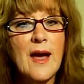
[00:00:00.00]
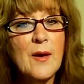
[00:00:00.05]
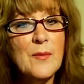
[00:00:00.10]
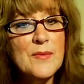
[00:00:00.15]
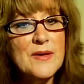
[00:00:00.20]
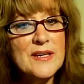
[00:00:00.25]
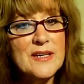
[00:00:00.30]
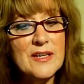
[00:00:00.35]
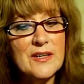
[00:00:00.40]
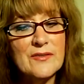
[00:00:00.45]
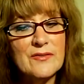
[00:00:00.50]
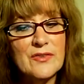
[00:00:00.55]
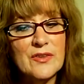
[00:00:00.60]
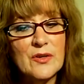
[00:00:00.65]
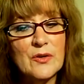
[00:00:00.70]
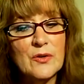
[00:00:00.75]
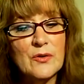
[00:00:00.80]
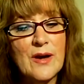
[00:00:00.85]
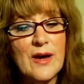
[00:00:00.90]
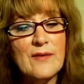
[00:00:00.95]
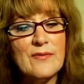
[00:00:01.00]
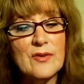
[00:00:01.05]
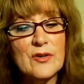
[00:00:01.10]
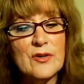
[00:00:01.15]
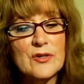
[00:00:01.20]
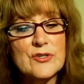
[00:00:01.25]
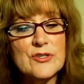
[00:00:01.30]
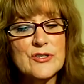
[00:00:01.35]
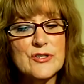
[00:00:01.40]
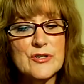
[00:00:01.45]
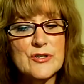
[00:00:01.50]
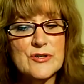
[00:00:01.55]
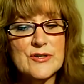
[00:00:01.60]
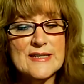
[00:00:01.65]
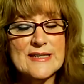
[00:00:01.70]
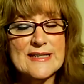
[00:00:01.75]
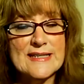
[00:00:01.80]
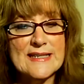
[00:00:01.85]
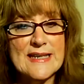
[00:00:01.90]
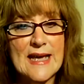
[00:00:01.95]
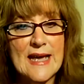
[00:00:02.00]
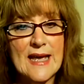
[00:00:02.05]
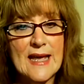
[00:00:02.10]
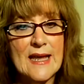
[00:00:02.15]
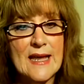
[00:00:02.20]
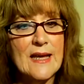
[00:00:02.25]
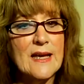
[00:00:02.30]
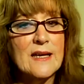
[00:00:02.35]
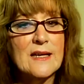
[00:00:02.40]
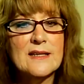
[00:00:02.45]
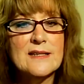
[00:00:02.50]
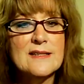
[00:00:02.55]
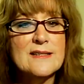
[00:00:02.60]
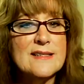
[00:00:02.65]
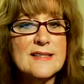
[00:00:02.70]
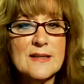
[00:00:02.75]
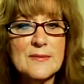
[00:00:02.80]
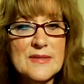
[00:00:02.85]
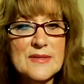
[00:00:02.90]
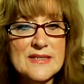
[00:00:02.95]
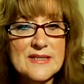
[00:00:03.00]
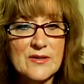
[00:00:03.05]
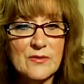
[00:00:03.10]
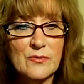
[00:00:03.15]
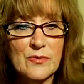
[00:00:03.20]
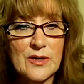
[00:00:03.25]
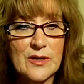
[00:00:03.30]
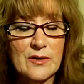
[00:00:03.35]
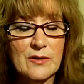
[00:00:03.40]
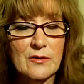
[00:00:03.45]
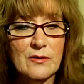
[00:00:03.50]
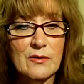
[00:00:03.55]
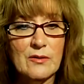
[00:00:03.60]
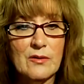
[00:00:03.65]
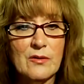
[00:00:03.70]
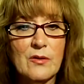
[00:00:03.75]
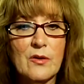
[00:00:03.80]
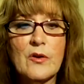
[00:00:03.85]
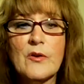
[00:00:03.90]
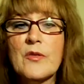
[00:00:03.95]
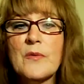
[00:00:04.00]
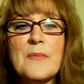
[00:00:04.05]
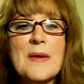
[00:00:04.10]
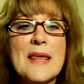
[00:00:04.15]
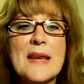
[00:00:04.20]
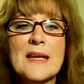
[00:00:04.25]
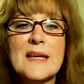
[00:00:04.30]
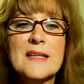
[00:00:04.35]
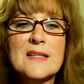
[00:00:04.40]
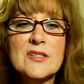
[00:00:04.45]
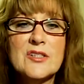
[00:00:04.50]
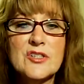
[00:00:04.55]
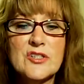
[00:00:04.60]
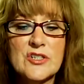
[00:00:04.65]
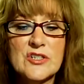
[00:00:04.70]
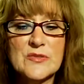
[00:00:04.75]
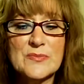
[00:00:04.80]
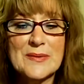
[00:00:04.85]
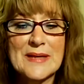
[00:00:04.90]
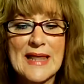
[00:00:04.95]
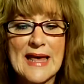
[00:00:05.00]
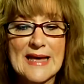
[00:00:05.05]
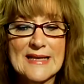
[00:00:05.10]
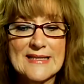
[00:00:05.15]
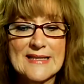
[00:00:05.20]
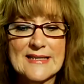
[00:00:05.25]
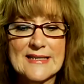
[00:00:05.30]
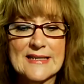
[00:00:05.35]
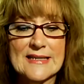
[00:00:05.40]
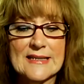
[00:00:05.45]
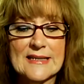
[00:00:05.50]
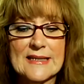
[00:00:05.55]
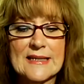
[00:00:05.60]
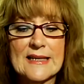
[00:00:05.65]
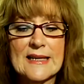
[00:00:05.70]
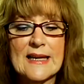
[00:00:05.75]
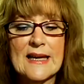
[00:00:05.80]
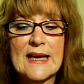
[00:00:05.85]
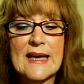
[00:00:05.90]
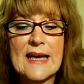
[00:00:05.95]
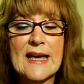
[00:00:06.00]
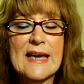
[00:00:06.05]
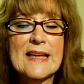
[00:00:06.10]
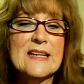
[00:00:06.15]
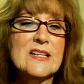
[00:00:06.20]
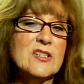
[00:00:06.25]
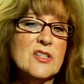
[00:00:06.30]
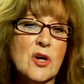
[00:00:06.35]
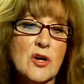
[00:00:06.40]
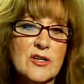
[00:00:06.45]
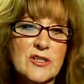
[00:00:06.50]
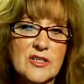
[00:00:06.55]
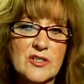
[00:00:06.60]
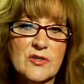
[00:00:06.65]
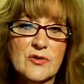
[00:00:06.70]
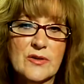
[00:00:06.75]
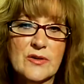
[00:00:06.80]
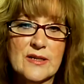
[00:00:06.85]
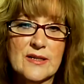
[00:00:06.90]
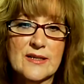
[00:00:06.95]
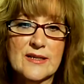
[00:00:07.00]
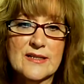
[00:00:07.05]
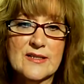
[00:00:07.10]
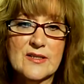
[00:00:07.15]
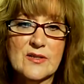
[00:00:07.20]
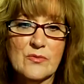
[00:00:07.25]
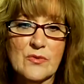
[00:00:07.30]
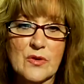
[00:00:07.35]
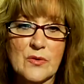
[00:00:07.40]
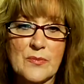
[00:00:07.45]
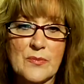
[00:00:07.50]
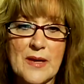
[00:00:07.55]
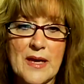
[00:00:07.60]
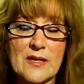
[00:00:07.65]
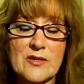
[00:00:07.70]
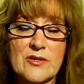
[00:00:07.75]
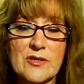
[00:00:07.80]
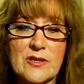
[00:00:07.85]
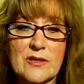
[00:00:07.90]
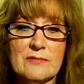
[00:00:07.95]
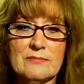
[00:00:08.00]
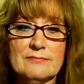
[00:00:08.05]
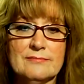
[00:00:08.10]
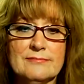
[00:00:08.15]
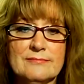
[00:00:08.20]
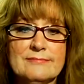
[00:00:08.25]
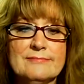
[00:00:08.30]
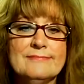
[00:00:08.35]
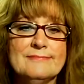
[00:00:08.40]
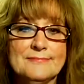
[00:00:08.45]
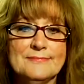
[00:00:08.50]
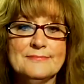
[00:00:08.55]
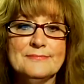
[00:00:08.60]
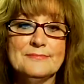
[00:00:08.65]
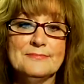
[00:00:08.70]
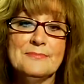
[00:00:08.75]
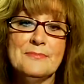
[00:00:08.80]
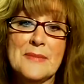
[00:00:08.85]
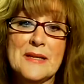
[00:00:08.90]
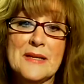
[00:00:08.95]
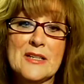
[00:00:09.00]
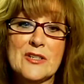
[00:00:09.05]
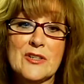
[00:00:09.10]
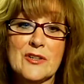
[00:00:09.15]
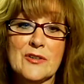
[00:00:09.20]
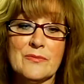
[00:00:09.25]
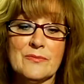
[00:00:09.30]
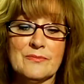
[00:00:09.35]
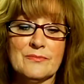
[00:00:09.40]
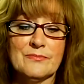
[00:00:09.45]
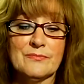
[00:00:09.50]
How many of you have heard students say, sim isn't real, or the mannequin's just plastic, and it's hard to treat it as a real patient? Me too.